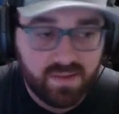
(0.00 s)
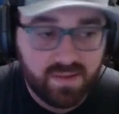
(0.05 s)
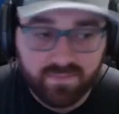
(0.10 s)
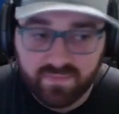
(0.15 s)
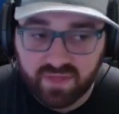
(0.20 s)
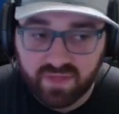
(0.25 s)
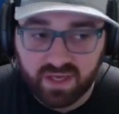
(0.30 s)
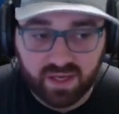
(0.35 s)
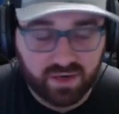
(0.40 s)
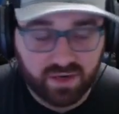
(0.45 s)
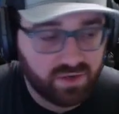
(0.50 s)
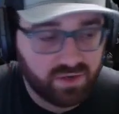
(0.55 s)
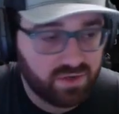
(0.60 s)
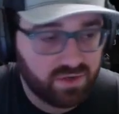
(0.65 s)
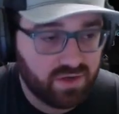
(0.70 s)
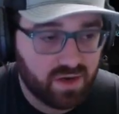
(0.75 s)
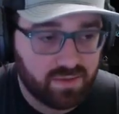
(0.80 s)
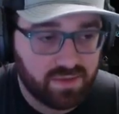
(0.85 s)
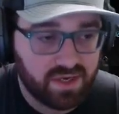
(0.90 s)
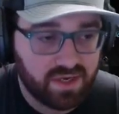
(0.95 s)
They got a good
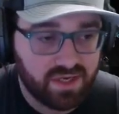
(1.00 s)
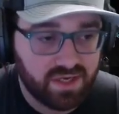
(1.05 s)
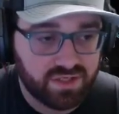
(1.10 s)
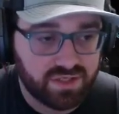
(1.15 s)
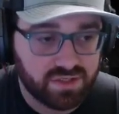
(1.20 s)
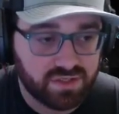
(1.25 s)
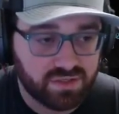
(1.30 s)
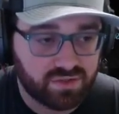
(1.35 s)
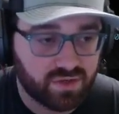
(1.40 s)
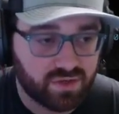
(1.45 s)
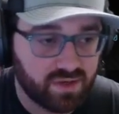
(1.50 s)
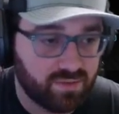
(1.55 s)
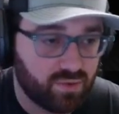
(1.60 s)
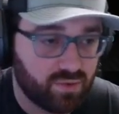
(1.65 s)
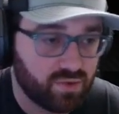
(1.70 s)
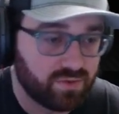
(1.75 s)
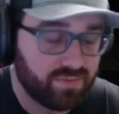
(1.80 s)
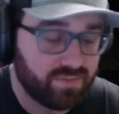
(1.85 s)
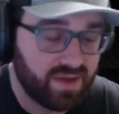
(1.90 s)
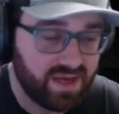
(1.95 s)
combination of treble
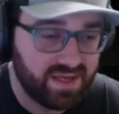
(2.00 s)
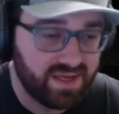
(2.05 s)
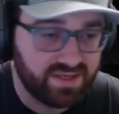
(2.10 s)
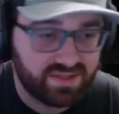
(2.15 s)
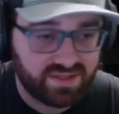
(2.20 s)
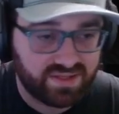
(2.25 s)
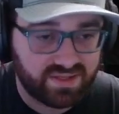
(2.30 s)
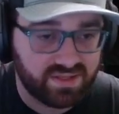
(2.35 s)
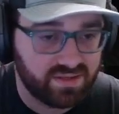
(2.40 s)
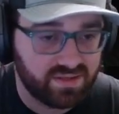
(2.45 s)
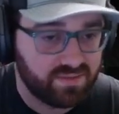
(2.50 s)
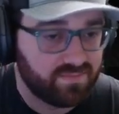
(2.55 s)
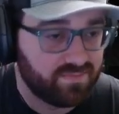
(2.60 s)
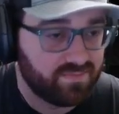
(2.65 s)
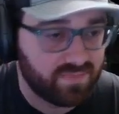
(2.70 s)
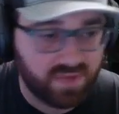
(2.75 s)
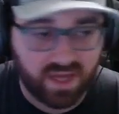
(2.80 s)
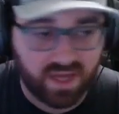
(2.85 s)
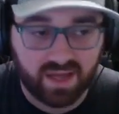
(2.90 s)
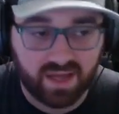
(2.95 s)
and bass.
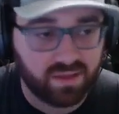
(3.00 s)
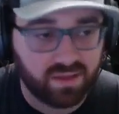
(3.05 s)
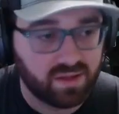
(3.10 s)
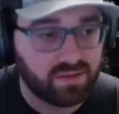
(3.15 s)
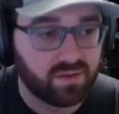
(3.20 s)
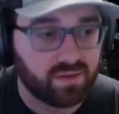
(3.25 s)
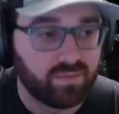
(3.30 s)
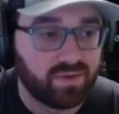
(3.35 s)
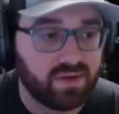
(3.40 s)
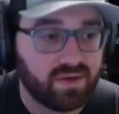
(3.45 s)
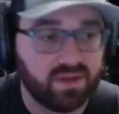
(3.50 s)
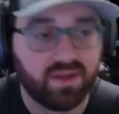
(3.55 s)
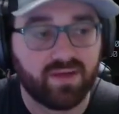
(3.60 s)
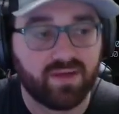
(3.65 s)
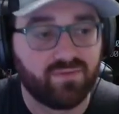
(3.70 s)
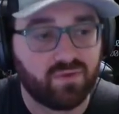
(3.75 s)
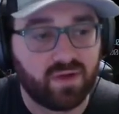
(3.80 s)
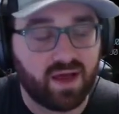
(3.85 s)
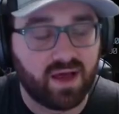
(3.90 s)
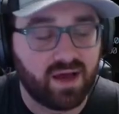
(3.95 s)
I think they're pretty
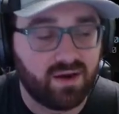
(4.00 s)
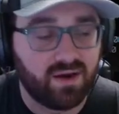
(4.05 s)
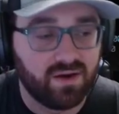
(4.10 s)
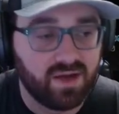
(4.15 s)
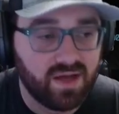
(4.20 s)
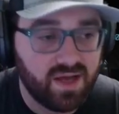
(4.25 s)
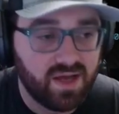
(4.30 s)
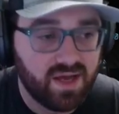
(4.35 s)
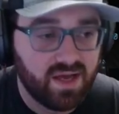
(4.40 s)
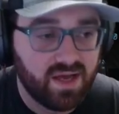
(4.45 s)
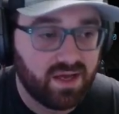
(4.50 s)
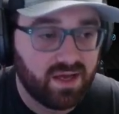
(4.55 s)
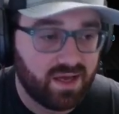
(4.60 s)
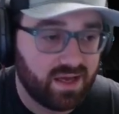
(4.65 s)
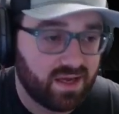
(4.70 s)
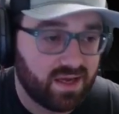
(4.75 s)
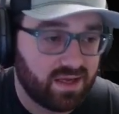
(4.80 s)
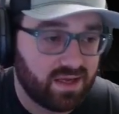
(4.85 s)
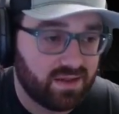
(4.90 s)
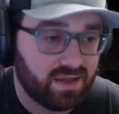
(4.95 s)
leveled out,
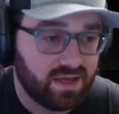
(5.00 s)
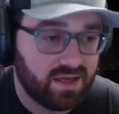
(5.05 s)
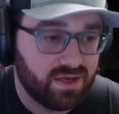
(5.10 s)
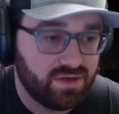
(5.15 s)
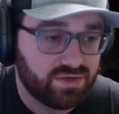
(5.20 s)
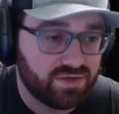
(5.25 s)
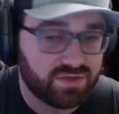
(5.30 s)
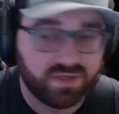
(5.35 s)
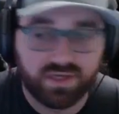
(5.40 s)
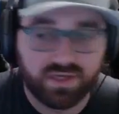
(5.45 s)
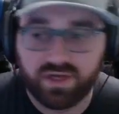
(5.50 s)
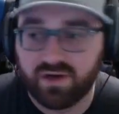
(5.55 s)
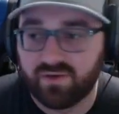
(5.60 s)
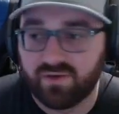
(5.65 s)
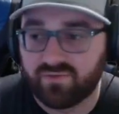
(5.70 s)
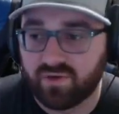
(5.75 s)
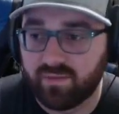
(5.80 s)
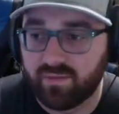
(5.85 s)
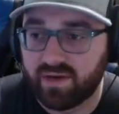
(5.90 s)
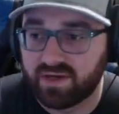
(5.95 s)
and they usually go
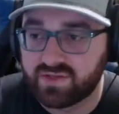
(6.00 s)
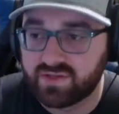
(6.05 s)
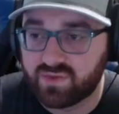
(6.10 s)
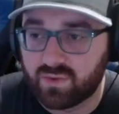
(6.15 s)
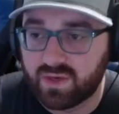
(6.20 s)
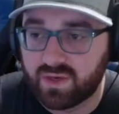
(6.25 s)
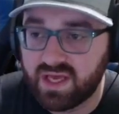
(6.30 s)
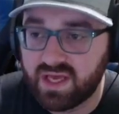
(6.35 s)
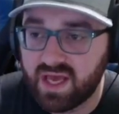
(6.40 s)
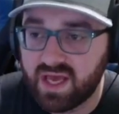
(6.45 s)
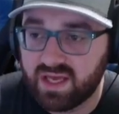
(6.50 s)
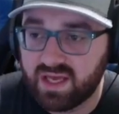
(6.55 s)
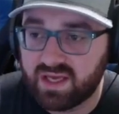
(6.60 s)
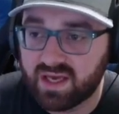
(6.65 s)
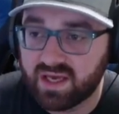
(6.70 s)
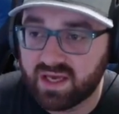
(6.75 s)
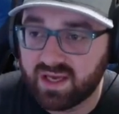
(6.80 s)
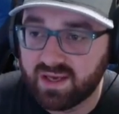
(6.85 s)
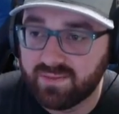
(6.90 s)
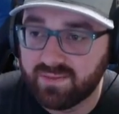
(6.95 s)
for about
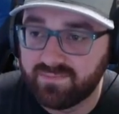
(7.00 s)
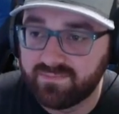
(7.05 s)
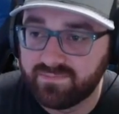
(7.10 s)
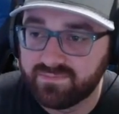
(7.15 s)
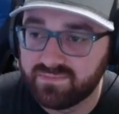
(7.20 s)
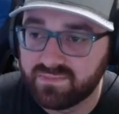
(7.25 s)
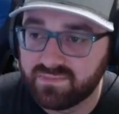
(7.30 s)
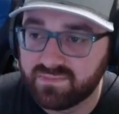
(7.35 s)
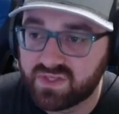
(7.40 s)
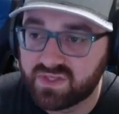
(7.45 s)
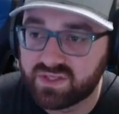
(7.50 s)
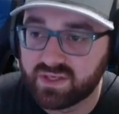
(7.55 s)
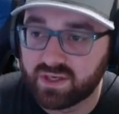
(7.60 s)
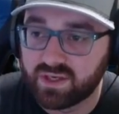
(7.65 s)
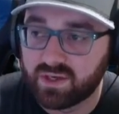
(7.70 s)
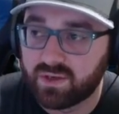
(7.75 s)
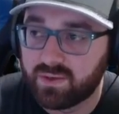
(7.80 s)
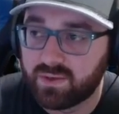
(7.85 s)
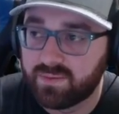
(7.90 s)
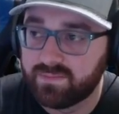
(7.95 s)
28K.
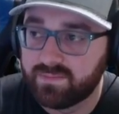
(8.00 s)
So